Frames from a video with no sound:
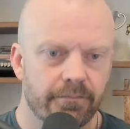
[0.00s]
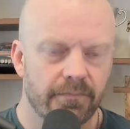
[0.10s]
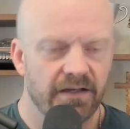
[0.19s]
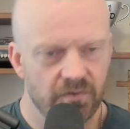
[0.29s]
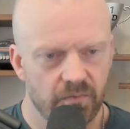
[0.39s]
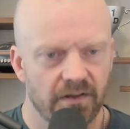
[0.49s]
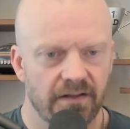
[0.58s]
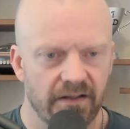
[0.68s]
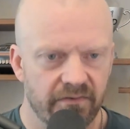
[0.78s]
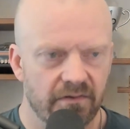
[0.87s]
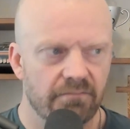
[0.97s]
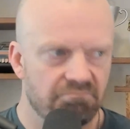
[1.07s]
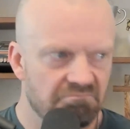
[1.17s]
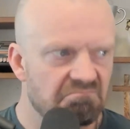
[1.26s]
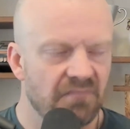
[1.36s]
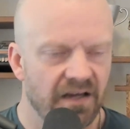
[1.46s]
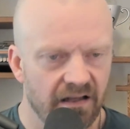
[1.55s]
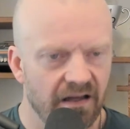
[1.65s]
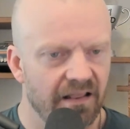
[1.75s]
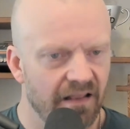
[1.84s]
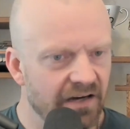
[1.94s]
I do think
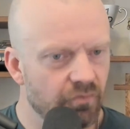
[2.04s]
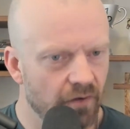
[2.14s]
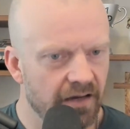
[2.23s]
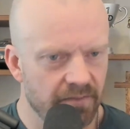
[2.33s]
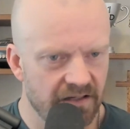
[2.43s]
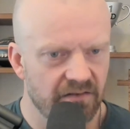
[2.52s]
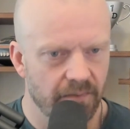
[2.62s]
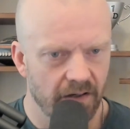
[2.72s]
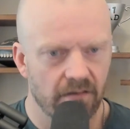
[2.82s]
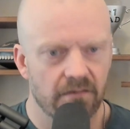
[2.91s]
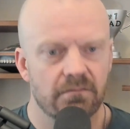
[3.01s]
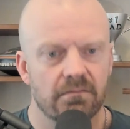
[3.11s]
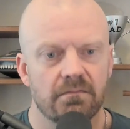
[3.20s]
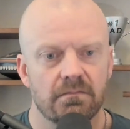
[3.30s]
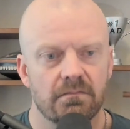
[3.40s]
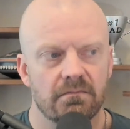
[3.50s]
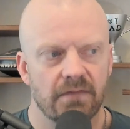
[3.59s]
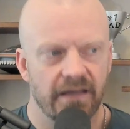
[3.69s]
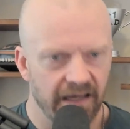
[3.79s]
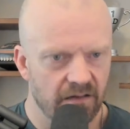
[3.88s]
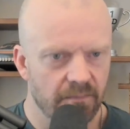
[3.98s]
I like dried beans better.
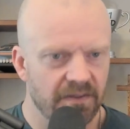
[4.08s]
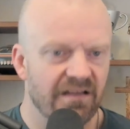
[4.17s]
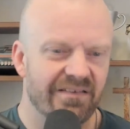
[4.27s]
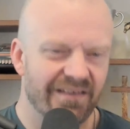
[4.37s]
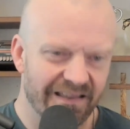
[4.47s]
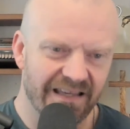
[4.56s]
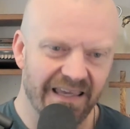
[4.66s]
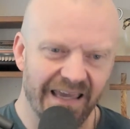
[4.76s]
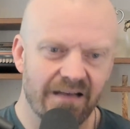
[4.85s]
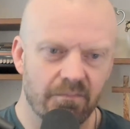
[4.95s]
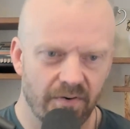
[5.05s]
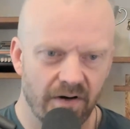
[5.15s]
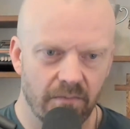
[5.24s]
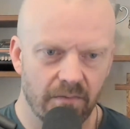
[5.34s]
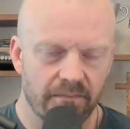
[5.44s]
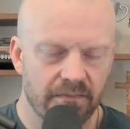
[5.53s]
Canned beans, you got the can problem.